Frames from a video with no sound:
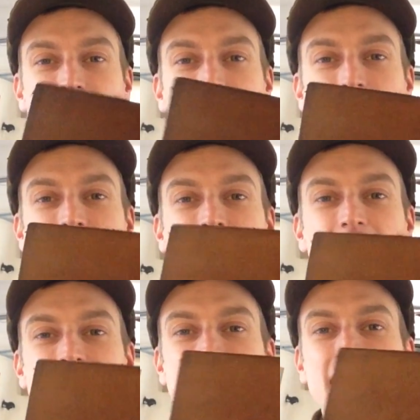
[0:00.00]
So on the
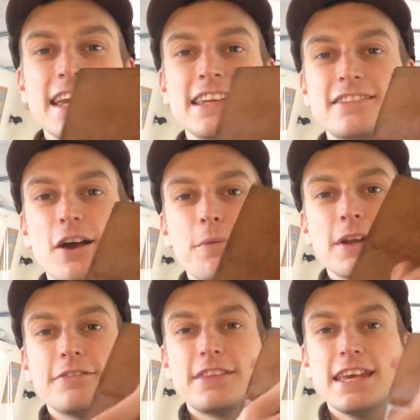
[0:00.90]
inside it's got
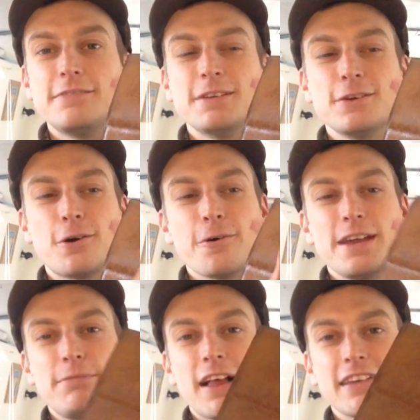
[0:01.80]
one of these
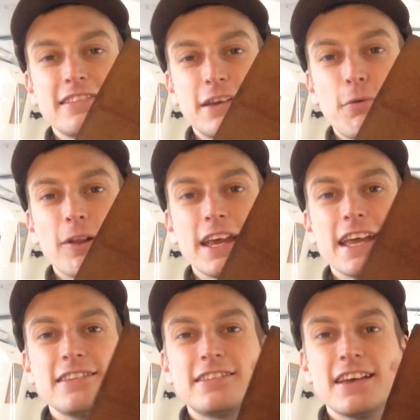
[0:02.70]
Midori plastic wallet
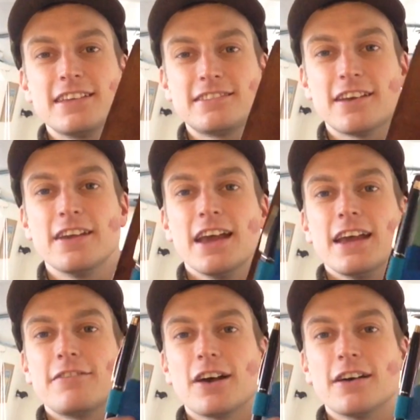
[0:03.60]
inserts, so you've
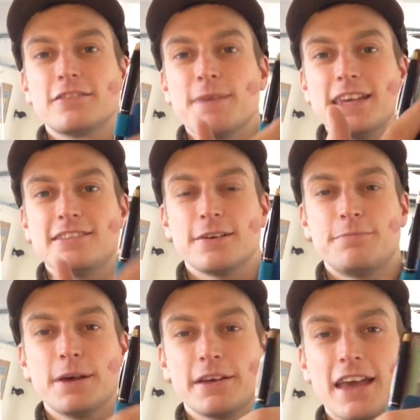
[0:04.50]
got a space to
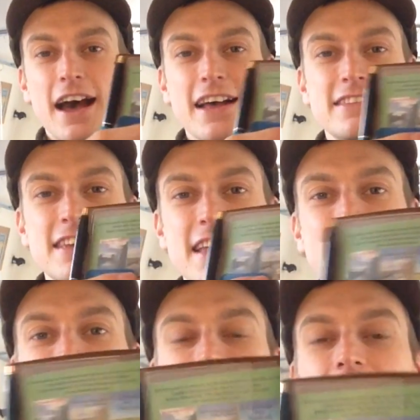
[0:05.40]
put cards
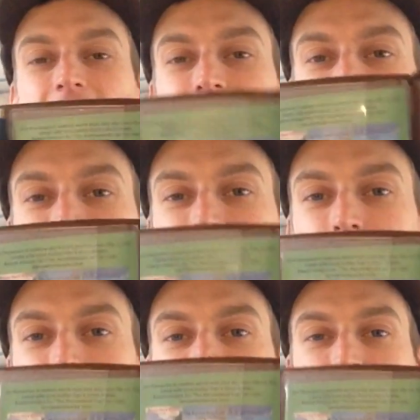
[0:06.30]
in, and
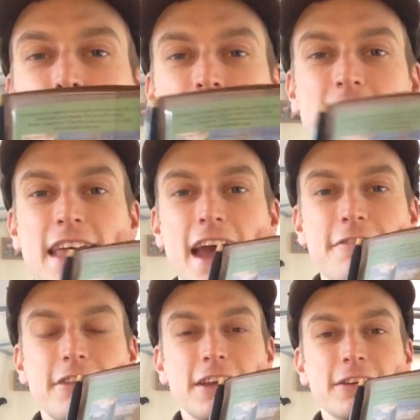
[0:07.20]
obviously a back pocket there
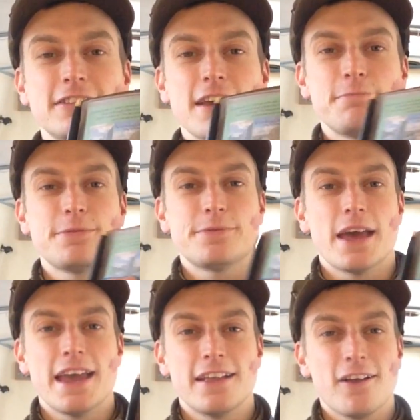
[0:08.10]
with a little zip
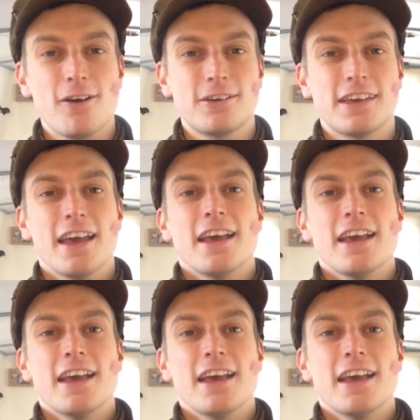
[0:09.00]
lock.